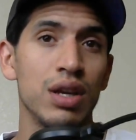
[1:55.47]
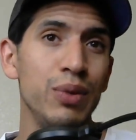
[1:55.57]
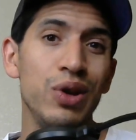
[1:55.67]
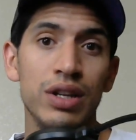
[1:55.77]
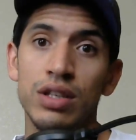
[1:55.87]

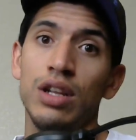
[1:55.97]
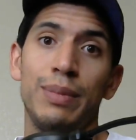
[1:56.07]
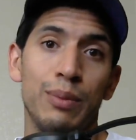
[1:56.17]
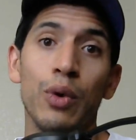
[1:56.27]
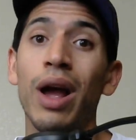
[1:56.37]
community is a little
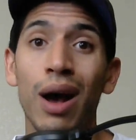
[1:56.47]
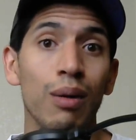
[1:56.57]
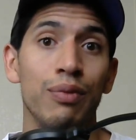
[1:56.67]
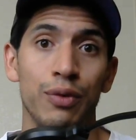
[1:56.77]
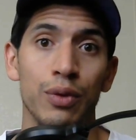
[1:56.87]
bit more
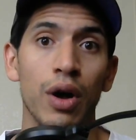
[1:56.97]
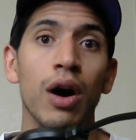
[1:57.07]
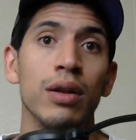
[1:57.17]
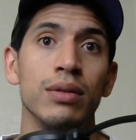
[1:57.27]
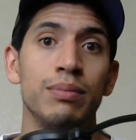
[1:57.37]
helpful
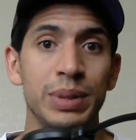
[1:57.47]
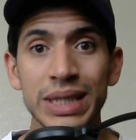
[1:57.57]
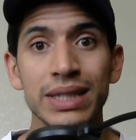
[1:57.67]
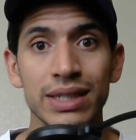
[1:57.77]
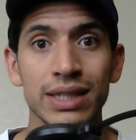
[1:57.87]
on
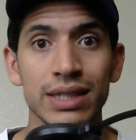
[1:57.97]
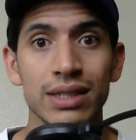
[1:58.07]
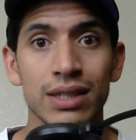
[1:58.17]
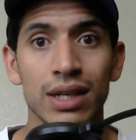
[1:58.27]
PC.